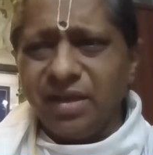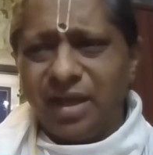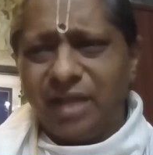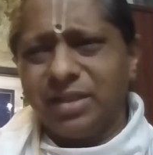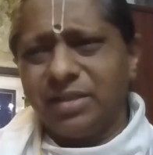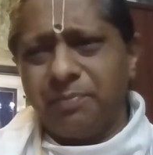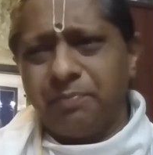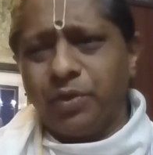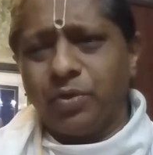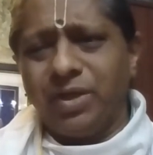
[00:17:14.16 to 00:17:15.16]
rather than
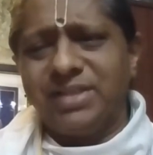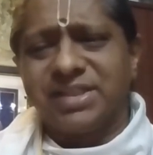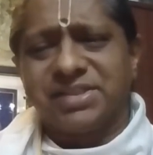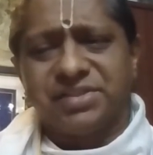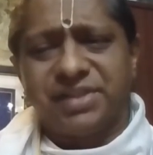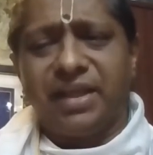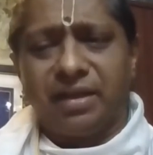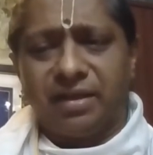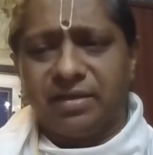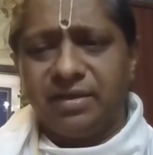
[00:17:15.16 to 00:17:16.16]
purely just
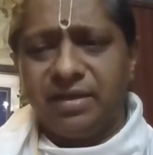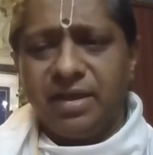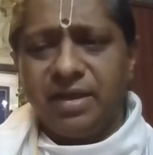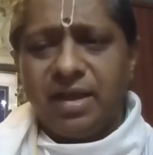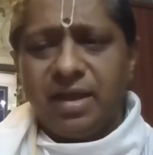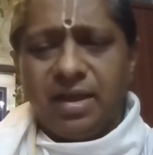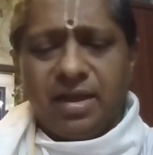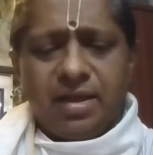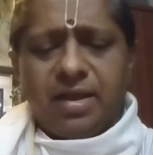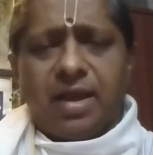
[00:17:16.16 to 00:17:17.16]
sing
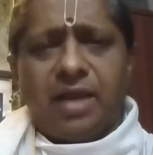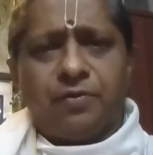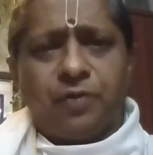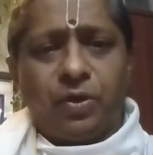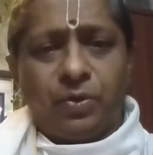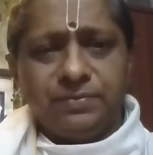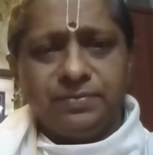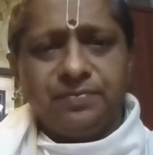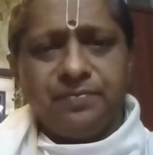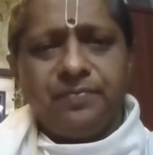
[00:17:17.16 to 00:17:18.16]
and follow,
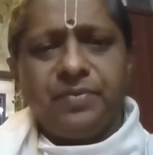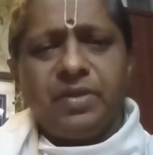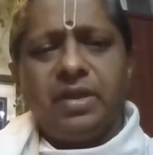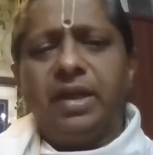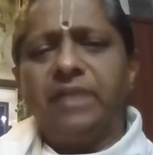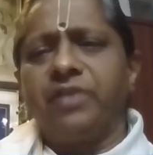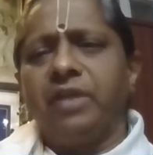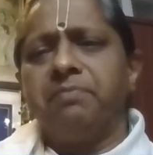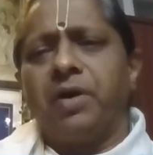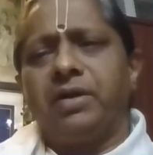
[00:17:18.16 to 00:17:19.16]
it is
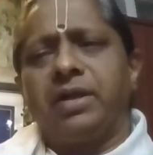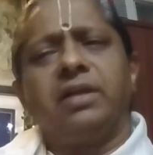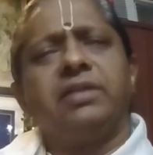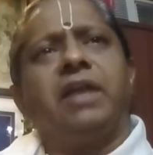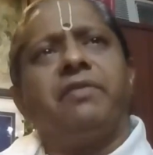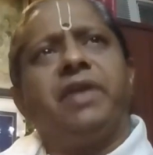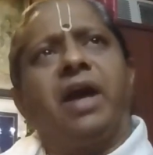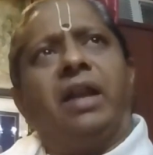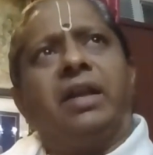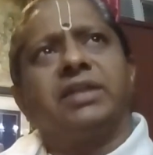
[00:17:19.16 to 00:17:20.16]
important that we
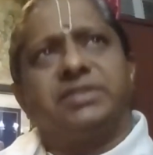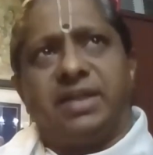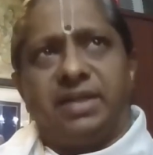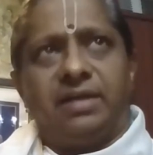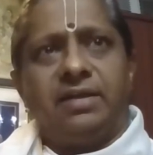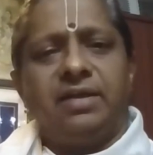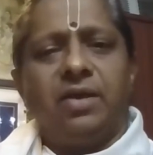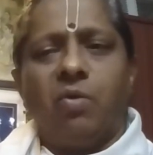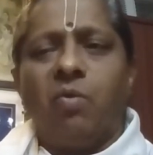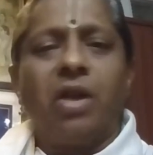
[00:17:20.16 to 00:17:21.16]
understand
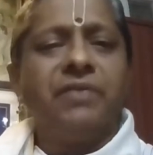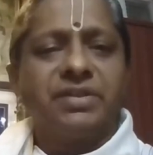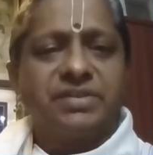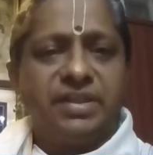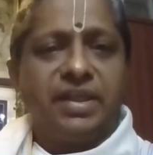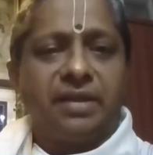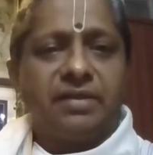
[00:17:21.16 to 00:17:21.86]
what we are singing.